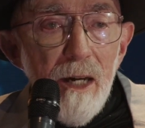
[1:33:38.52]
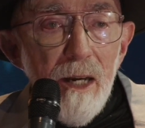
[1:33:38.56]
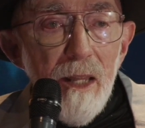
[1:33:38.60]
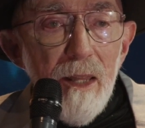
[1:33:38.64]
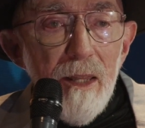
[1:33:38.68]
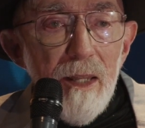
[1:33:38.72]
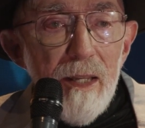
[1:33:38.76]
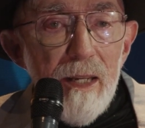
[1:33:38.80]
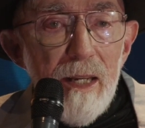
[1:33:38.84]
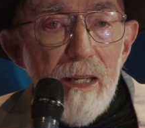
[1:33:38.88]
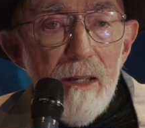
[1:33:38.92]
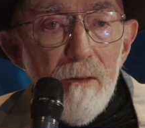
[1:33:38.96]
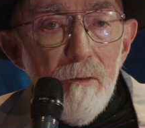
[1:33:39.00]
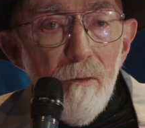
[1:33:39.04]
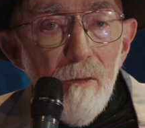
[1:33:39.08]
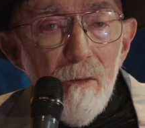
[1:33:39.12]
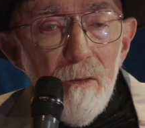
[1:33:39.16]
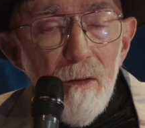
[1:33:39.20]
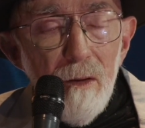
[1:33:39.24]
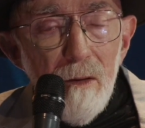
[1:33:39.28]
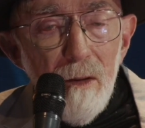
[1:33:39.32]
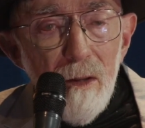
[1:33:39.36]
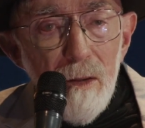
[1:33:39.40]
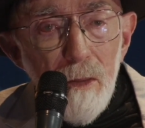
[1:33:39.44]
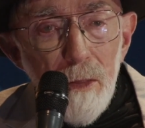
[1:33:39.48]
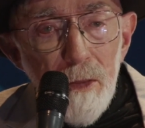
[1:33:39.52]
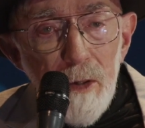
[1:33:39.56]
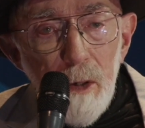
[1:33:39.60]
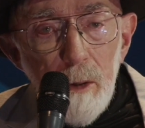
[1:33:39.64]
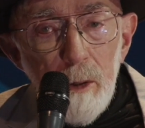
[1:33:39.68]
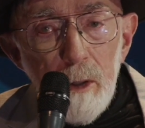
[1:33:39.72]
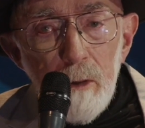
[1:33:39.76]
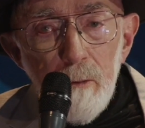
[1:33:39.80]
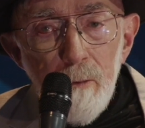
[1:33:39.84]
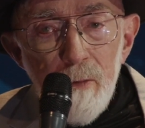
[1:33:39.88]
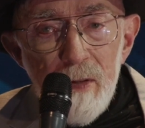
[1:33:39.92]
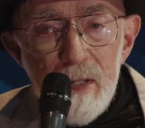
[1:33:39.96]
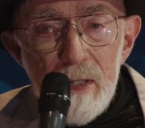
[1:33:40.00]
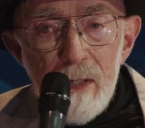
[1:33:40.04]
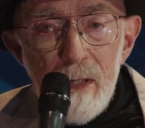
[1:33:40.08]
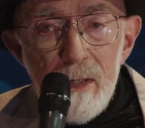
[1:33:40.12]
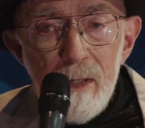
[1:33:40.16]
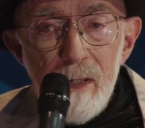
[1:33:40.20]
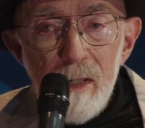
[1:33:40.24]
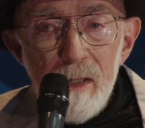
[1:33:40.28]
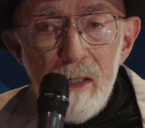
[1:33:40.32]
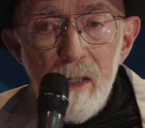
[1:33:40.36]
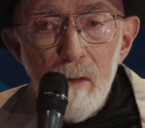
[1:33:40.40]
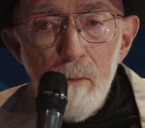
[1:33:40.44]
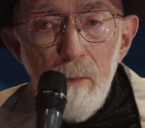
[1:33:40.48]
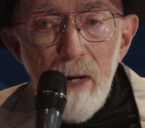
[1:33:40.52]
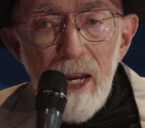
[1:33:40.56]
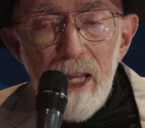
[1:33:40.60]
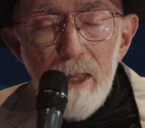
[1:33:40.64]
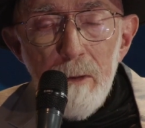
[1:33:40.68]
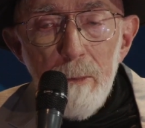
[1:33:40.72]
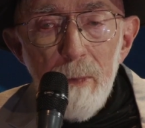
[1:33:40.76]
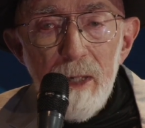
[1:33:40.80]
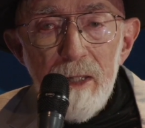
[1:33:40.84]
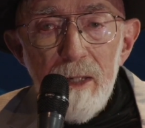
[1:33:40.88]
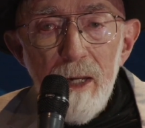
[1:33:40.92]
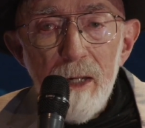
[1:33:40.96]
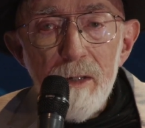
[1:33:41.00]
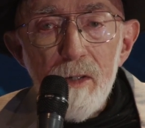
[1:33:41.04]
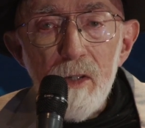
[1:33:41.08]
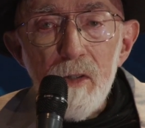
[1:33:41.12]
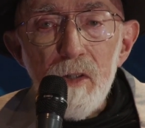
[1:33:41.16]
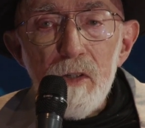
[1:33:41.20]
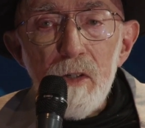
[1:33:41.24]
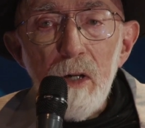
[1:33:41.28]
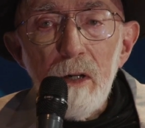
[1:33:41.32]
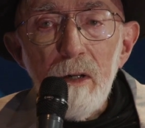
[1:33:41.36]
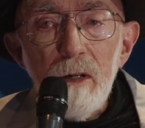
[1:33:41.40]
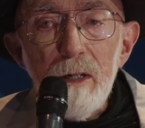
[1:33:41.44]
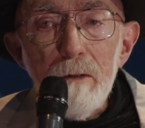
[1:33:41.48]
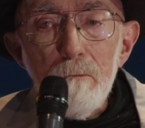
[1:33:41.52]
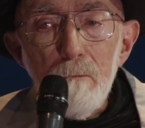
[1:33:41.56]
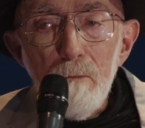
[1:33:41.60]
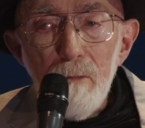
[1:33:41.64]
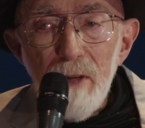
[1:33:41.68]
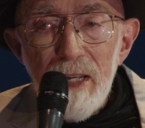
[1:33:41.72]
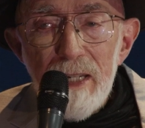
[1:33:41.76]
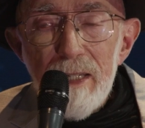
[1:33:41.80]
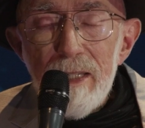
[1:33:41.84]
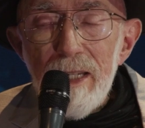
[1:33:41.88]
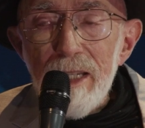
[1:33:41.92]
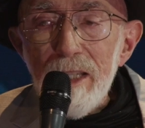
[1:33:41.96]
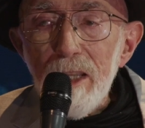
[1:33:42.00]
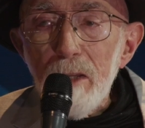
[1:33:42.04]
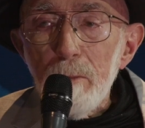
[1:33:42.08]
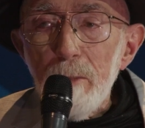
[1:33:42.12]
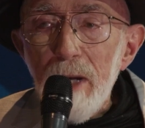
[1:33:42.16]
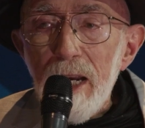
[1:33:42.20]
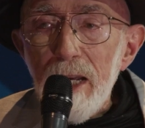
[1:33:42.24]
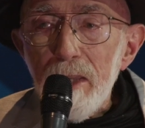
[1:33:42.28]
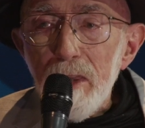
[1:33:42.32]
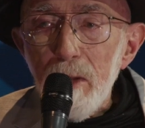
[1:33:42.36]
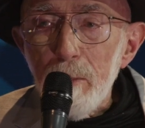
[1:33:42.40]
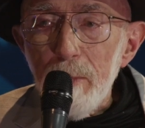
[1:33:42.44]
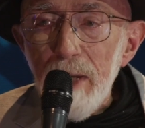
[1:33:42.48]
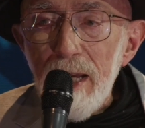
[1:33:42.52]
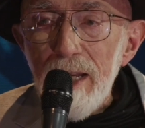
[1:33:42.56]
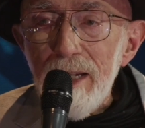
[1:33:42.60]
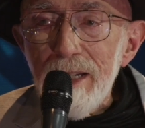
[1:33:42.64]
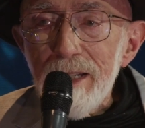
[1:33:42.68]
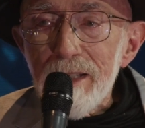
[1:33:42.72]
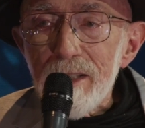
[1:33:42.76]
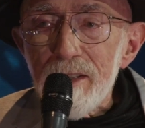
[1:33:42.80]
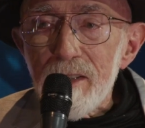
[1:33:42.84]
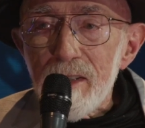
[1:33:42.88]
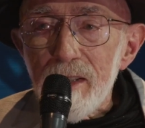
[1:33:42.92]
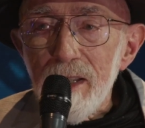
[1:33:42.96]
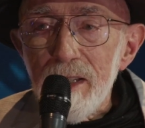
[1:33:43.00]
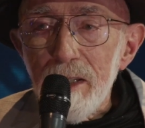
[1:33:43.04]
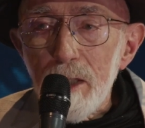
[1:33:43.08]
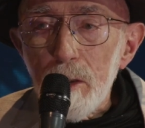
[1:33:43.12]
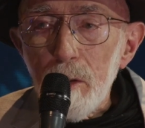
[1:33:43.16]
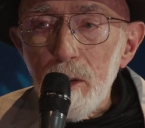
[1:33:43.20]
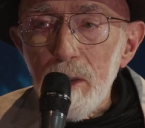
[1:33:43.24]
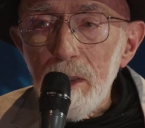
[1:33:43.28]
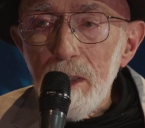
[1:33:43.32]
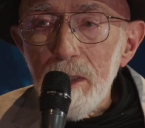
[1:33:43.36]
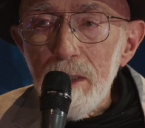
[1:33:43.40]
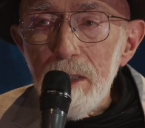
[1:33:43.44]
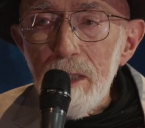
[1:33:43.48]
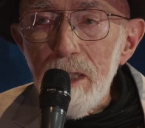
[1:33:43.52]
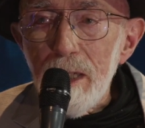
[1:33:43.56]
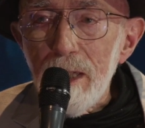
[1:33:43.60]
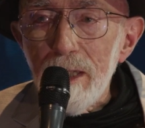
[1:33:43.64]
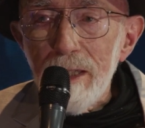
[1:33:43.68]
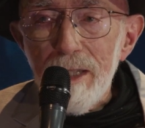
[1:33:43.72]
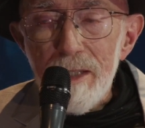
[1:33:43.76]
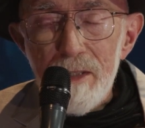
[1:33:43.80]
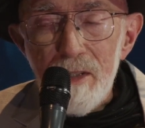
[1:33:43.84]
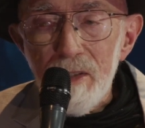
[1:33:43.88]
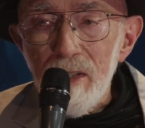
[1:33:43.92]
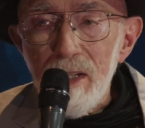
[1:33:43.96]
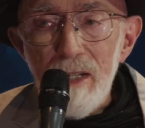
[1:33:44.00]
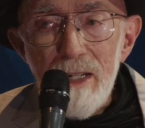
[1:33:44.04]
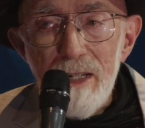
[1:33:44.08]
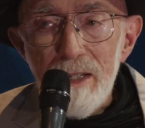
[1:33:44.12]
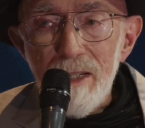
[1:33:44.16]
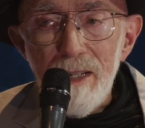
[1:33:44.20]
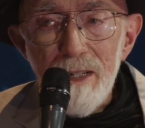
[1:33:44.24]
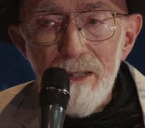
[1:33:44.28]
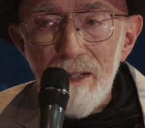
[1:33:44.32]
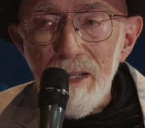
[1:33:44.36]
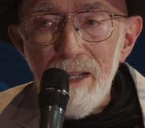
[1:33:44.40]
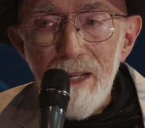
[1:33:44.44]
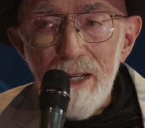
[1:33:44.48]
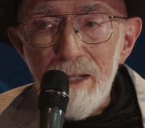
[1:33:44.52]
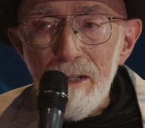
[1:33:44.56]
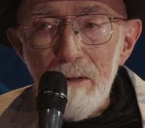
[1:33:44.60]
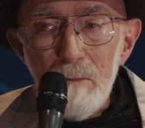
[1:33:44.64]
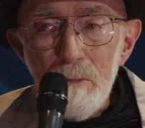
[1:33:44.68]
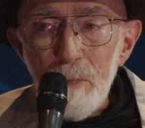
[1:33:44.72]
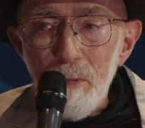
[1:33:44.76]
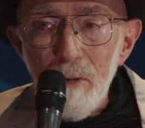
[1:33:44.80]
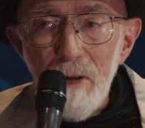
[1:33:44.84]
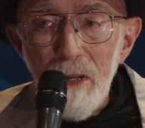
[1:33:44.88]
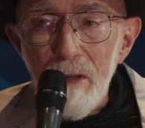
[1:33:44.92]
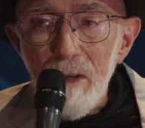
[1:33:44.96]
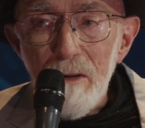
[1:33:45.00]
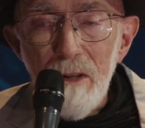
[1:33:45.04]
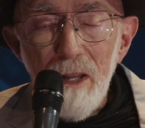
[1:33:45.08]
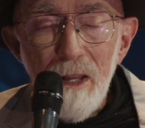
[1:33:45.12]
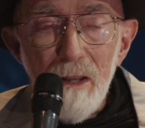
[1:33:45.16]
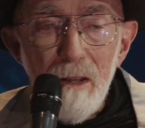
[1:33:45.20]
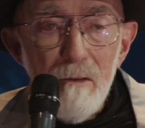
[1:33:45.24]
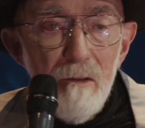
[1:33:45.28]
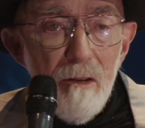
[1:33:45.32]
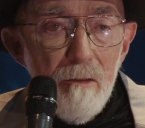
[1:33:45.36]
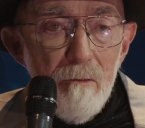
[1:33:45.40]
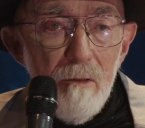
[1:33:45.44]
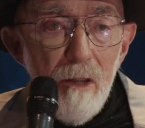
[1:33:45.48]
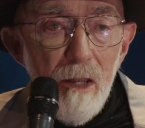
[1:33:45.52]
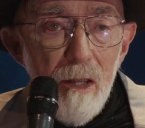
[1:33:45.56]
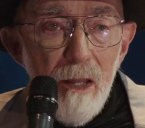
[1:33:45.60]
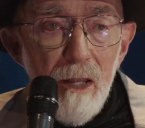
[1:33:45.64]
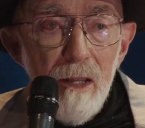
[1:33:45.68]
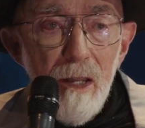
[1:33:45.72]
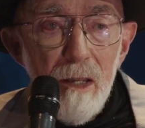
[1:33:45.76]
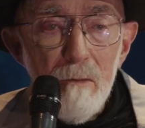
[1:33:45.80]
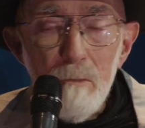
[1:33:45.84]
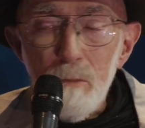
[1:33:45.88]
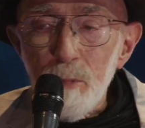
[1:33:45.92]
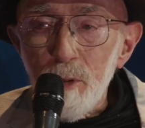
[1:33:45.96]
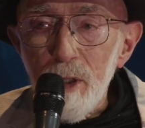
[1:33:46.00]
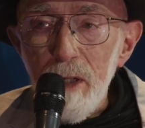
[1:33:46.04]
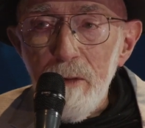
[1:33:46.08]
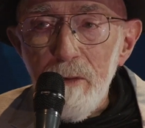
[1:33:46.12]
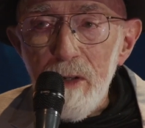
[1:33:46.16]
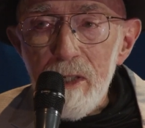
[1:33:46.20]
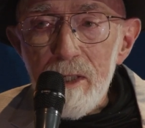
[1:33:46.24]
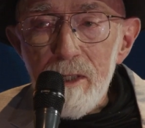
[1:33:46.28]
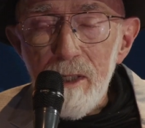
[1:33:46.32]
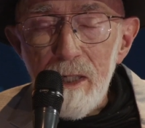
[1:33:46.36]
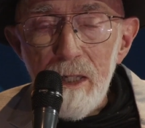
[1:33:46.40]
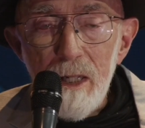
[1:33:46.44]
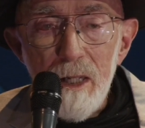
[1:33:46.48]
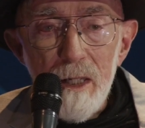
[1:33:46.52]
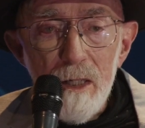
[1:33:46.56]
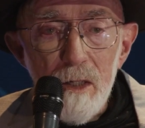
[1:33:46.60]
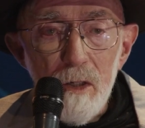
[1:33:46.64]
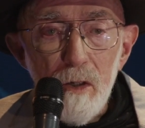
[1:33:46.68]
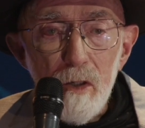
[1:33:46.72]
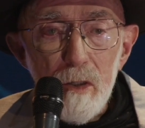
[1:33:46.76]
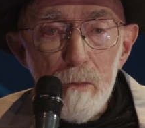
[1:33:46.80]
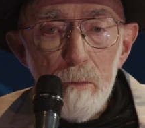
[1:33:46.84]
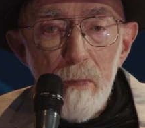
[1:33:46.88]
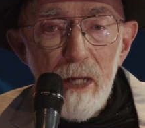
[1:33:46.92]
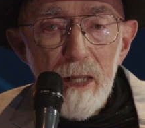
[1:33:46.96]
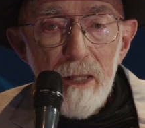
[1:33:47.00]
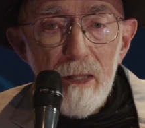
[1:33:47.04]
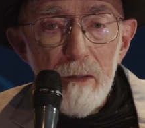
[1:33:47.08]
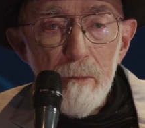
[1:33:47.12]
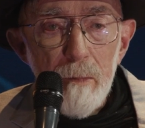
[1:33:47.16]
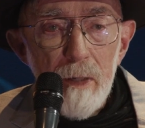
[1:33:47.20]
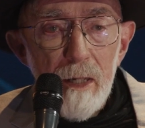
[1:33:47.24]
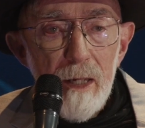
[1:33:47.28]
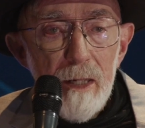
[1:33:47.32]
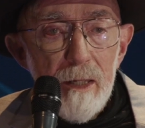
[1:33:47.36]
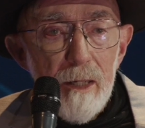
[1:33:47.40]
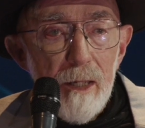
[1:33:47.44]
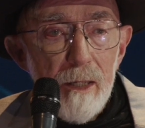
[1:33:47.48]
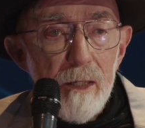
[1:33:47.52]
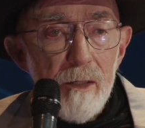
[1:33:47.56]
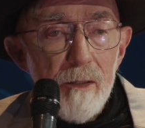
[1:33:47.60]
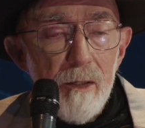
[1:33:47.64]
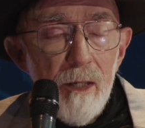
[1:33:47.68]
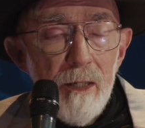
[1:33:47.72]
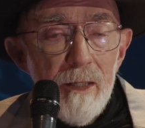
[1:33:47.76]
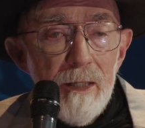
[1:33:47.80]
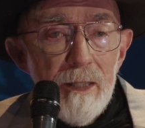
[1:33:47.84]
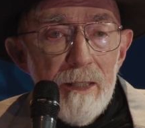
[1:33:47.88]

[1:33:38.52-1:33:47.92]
the theoretical physicists and mathematicians are inventing the mathematics as they go along. It's not a previously known mathematics.